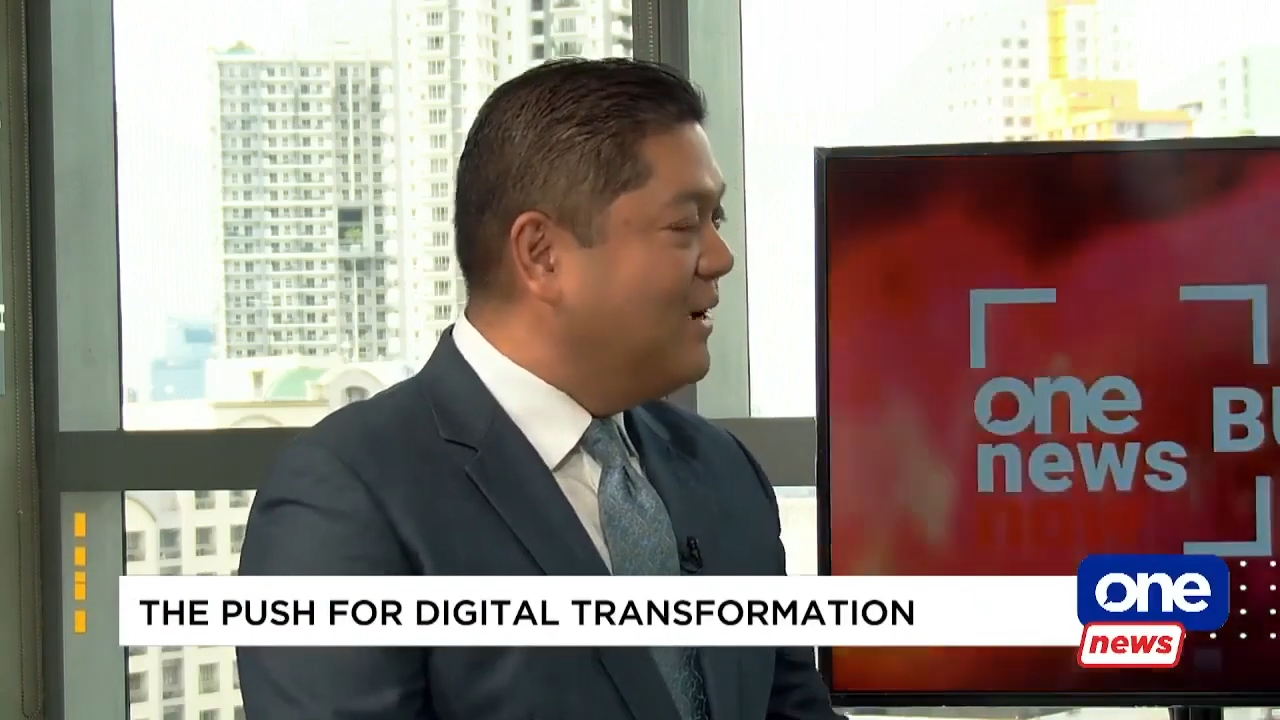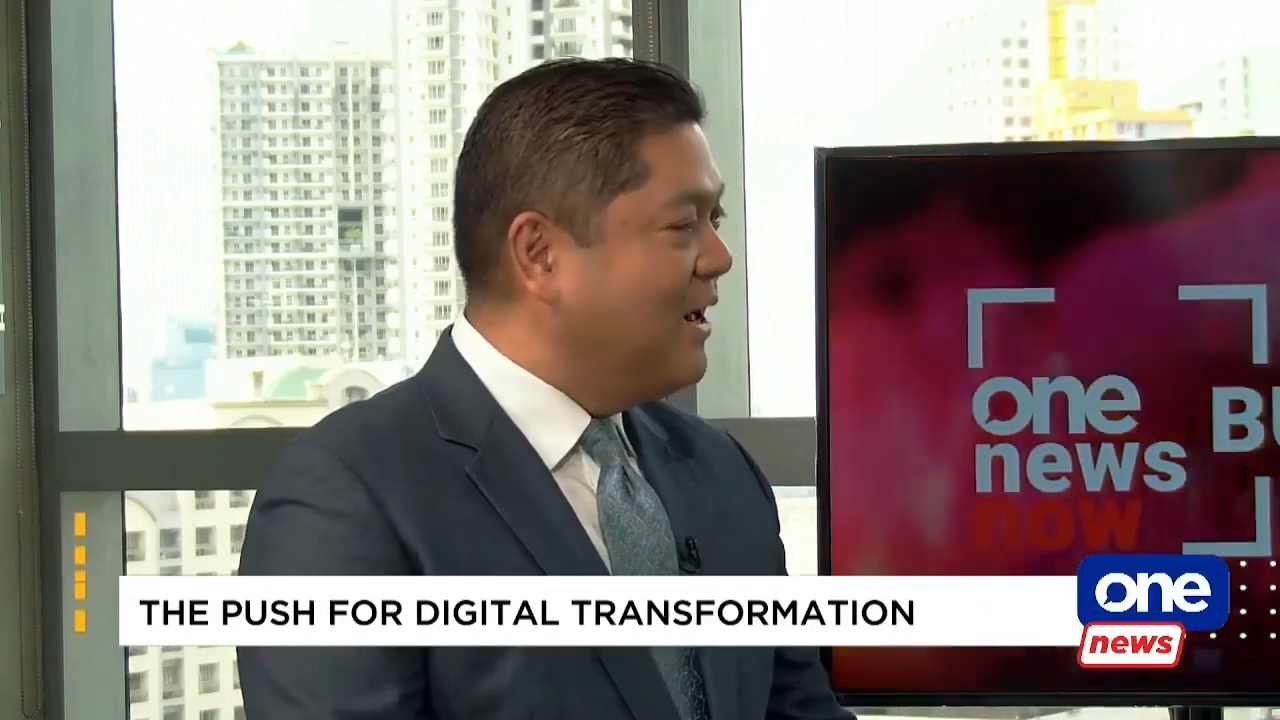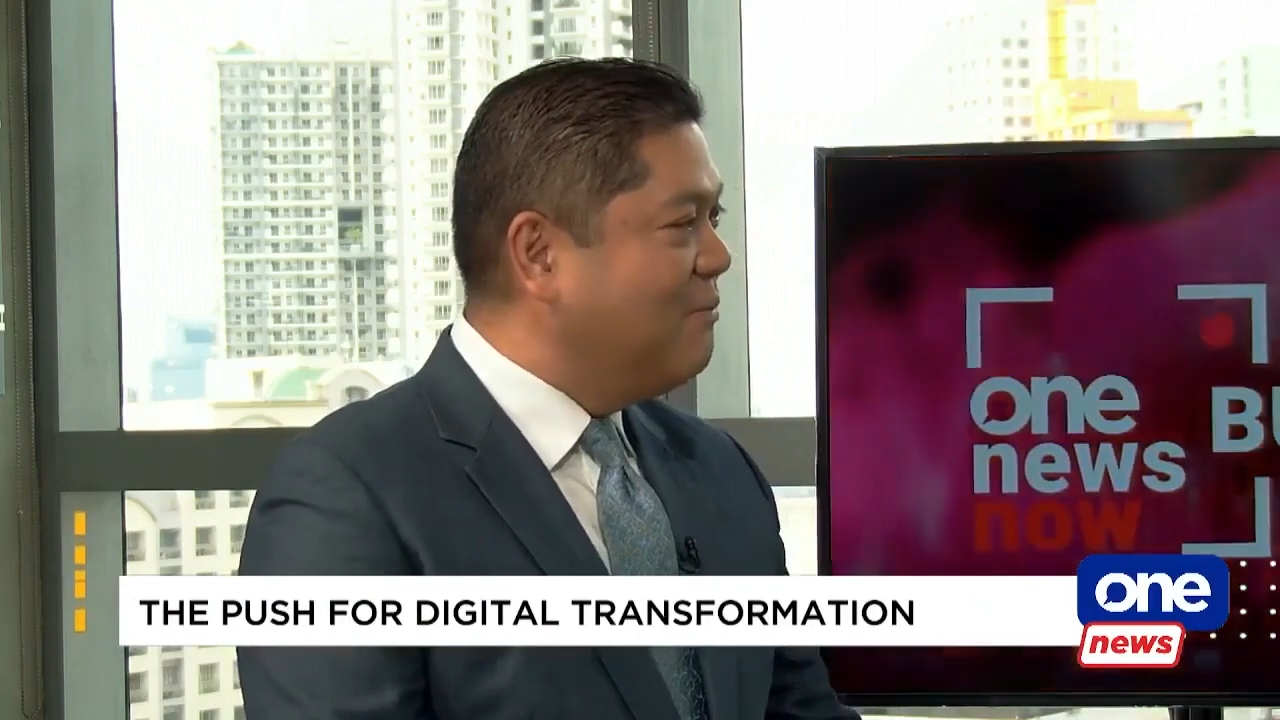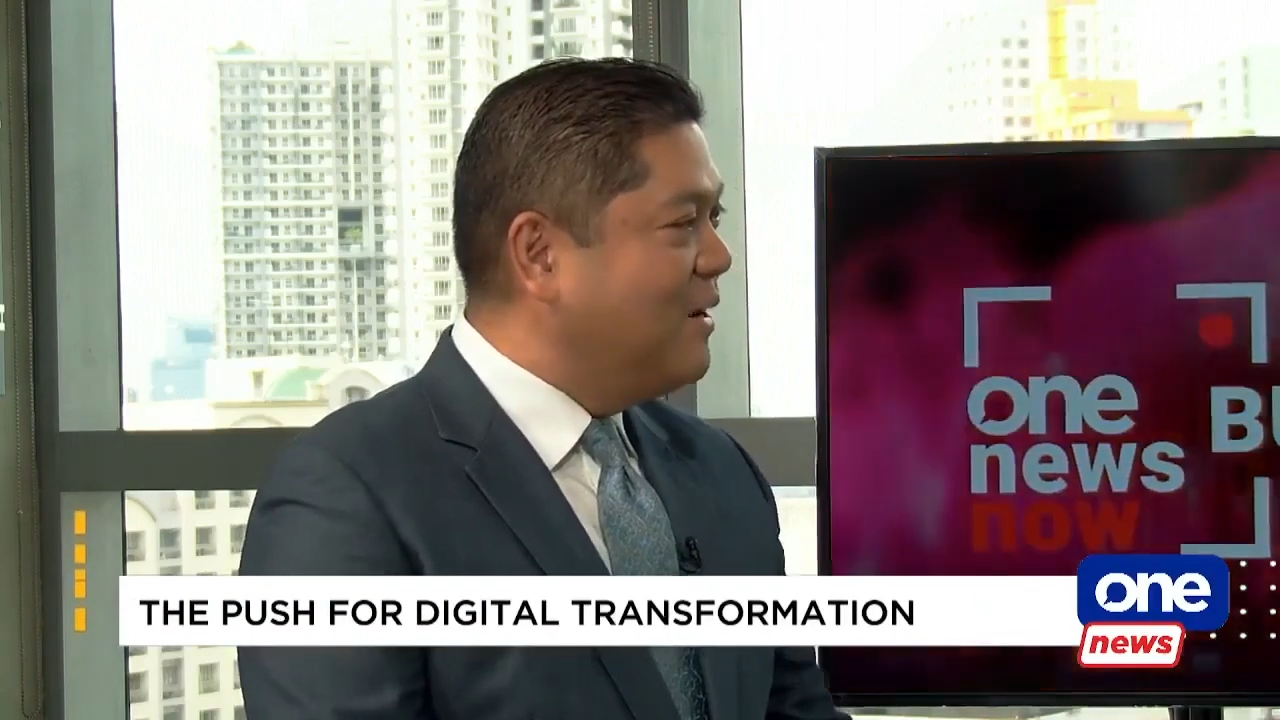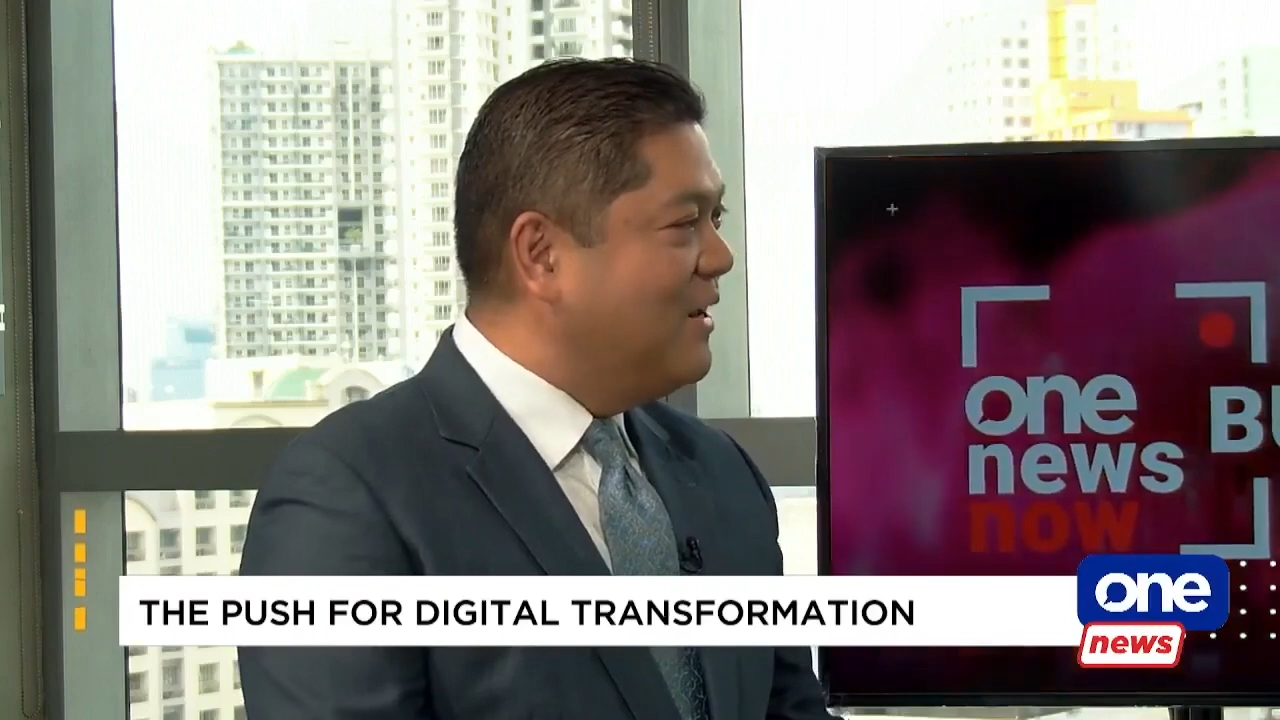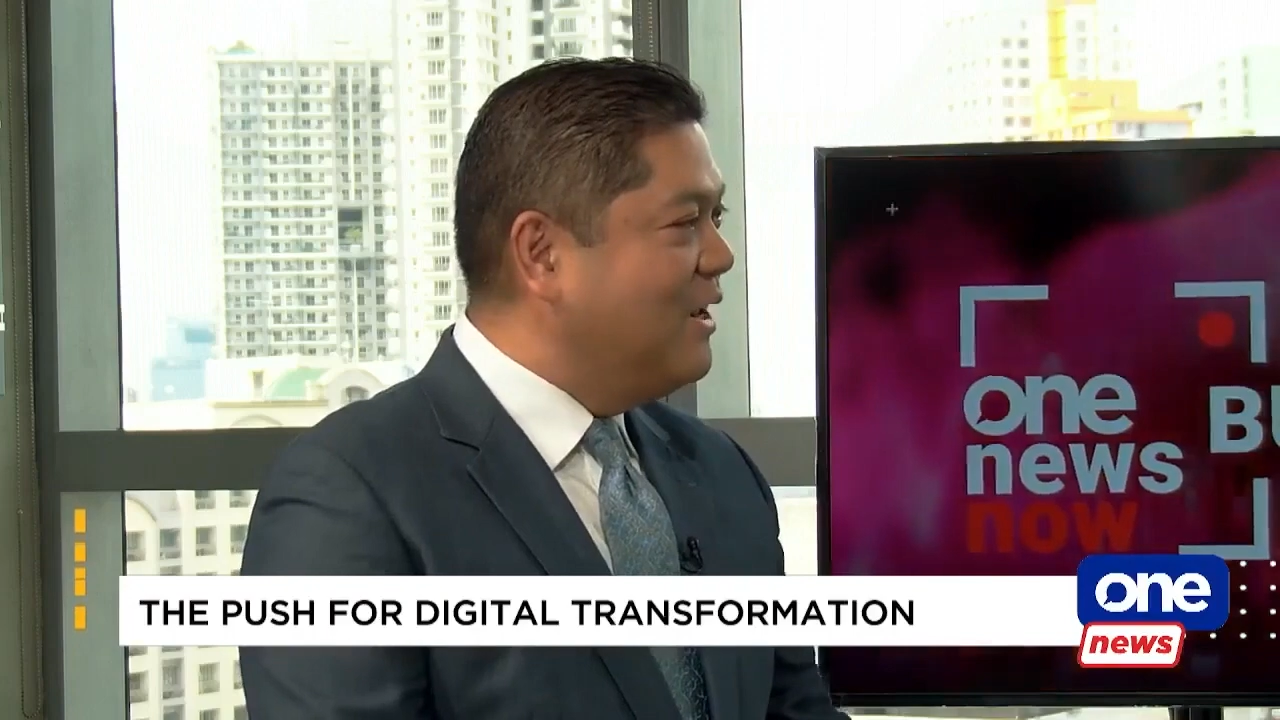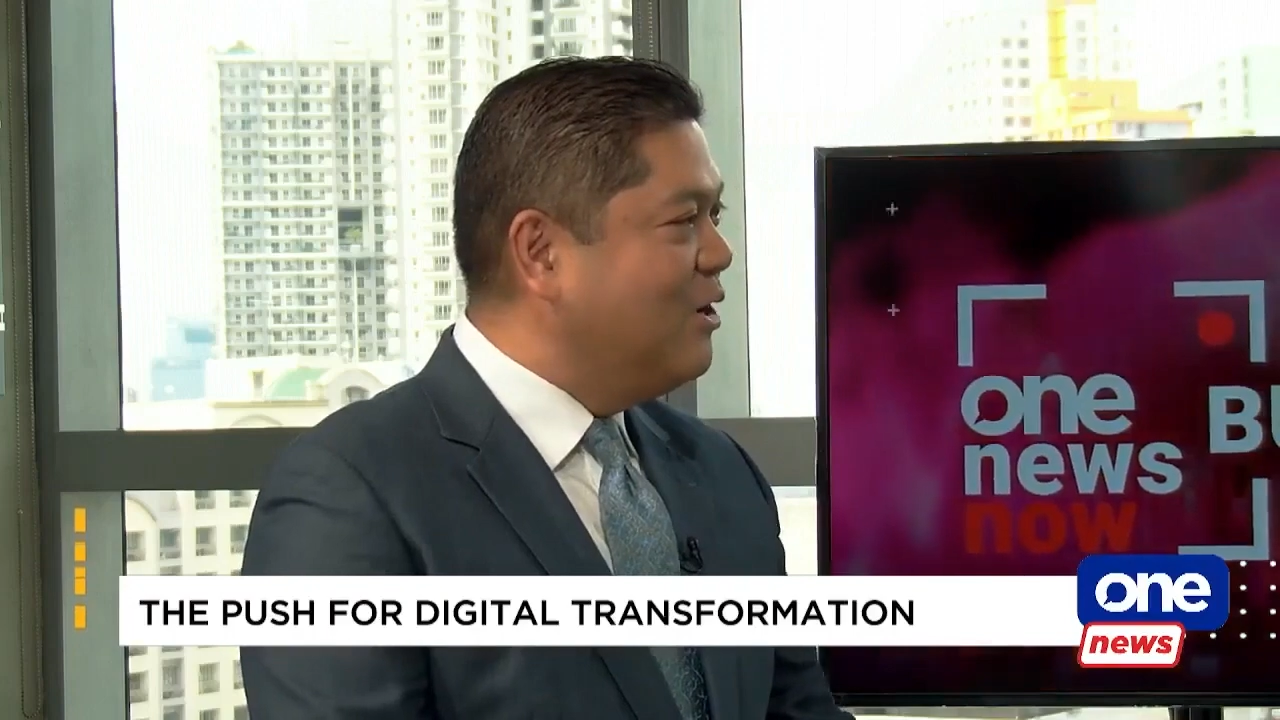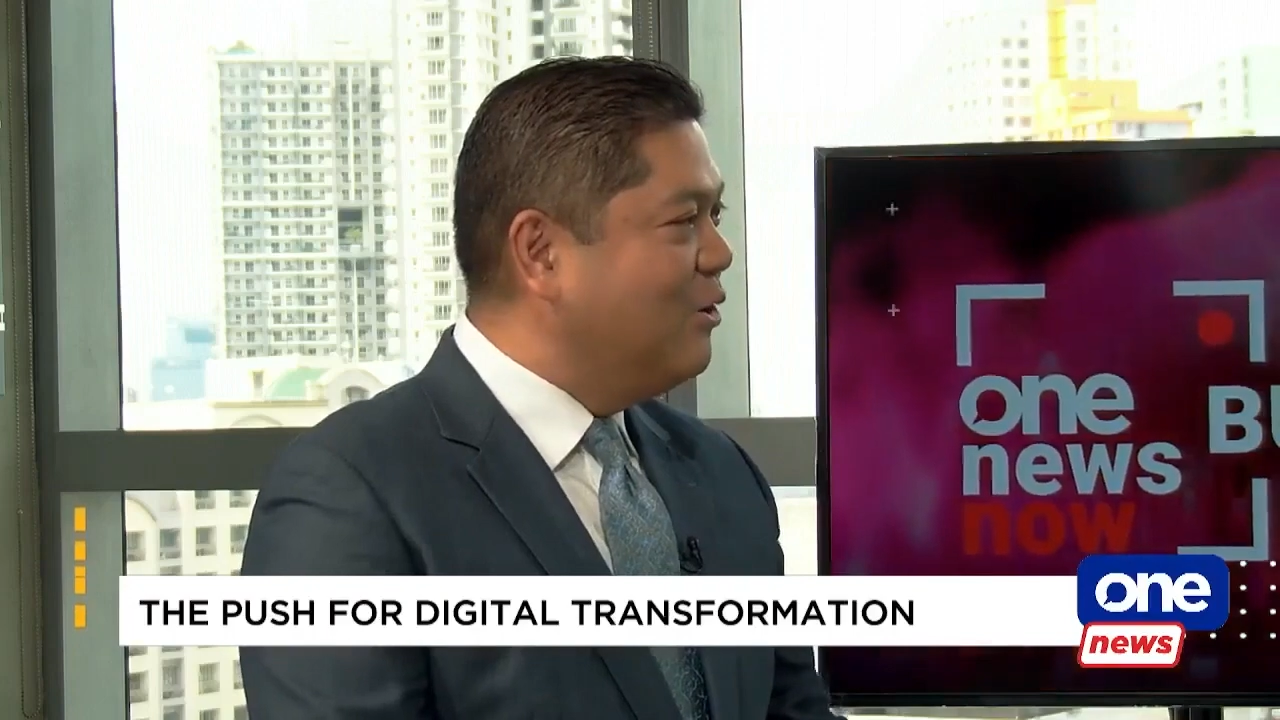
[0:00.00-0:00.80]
Al Panlilio, yes.